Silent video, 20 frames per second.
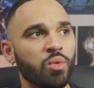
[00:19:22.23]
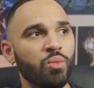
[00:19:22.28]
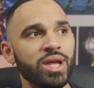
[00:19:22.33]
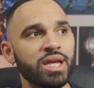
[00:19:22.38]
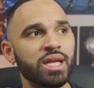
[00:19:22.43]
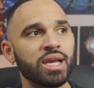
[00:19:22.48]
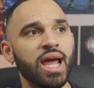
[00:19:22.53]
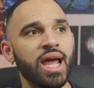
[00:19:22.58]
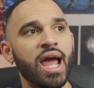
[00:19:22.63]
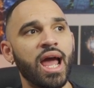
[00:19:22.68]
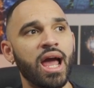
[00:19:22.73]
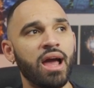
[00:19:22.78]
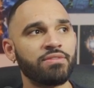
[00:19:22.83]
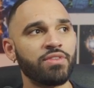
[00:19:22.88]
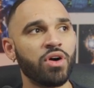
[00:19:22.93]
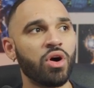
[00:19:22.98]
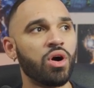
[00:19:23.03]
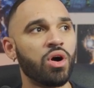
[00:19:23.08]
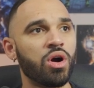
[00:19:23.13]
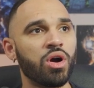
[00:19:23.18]
We can
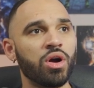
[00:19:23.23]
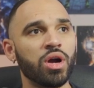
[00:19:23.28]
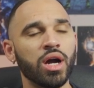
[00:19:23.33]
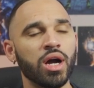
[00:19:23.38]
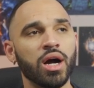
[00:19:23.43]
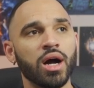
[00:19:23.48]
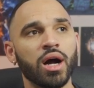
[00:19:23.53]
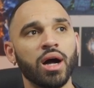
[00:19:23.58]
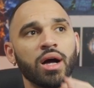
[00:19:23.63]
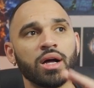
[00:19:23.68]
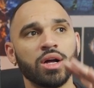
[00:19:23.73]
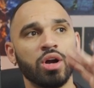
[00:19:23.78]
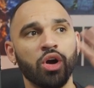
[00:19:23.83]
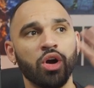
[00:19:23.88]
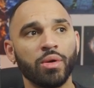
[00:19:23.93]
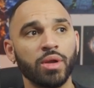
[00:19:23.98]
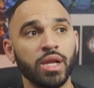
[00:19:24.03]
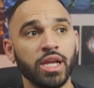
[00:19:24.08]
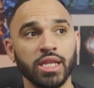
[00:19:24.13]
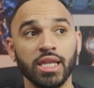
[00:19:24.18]
have
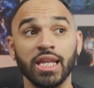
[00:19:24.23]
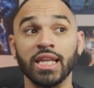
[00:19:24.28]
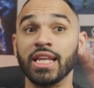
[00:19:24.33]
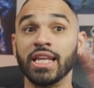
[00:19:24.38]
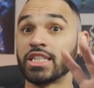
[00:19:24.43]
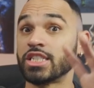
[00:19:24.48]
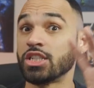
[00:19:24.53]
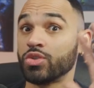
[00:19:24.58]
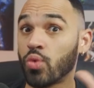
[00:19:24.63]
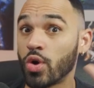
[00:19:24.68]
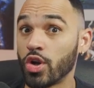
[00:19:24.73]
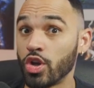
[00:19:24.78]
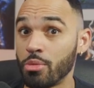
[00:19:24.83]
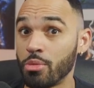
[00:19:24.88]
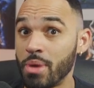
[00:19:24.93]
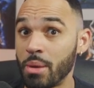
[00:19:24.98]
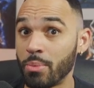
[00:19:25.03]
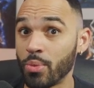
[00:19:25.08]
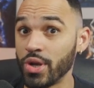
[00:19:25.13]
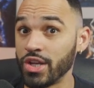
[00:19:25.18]
our hidden, and this is where your
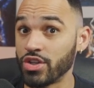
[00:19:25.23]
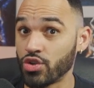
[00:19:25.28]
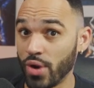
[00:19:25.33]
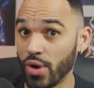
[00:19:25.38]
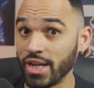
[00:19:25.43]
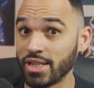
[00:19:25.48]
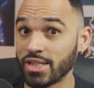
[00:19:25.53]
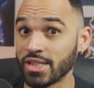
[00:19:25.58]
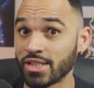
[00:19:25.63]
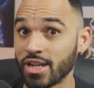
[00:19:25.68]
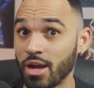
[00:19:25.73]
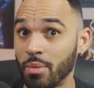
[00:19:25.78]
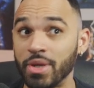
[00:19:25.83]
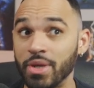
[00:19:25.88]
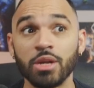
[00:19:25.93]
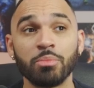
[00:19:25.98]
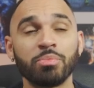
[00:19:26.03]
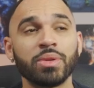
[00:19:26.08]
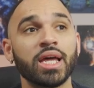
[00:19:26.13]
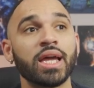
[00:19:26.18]
memory traces come
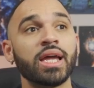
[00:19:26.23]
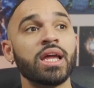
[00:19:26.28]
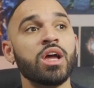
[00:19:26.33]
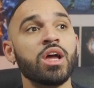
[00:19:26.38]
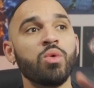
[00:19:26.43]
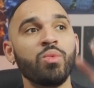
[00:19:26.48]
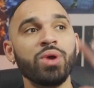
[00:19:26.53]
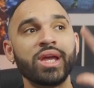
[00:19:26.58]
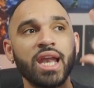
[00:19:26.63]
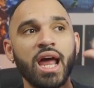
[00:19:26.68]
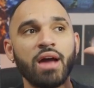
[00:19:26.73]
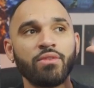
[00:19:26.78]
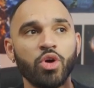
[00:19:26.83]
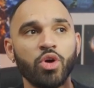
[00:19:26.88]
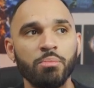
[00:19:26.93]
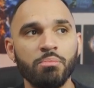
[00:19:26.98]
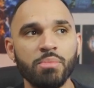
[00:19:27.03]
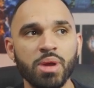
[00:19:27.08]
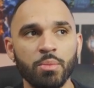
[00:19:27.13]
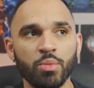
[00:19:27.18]
into play. We can have
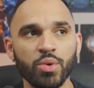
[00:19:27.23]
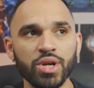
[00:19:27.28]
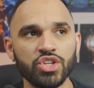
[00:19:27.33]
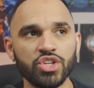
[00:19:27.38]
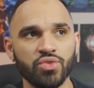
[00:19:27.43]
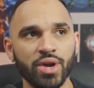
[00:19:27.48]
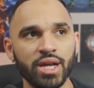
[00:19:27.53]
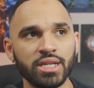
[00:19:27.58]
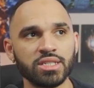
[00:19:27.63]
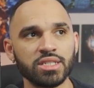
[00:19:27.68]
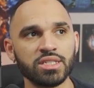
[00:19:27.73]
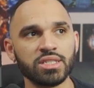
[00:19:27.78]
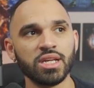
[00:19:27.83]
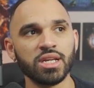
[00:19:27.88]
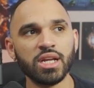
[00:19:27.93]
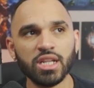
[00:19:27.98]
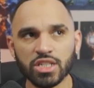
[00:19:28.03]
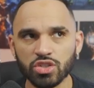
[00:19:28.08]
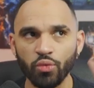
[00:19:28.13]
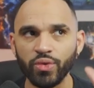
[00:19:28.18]
our memory traces,
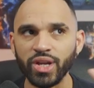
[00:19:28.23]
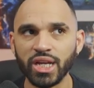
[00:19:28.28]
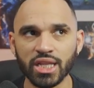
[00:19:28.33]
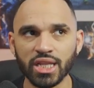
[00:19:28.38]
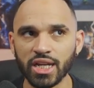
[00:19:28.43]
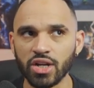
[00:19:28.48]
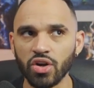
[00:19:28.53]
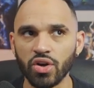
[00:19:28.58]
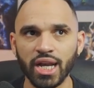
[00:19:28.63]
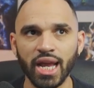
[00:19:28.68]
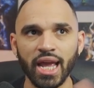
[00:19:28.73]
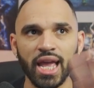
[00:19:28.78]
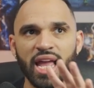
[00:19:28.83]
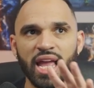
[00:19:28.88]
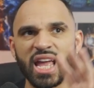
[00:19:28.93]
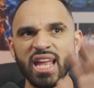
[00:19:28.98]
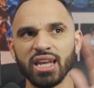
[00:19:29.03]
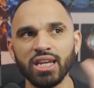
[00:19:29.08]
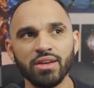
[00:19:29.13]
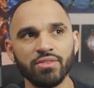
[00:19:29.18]
but we click on
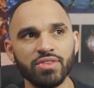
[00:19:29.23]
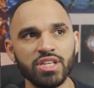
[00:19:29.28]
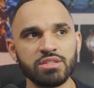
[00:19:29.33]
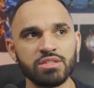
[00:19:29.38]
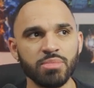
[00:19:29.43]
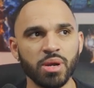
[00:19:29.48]
any of these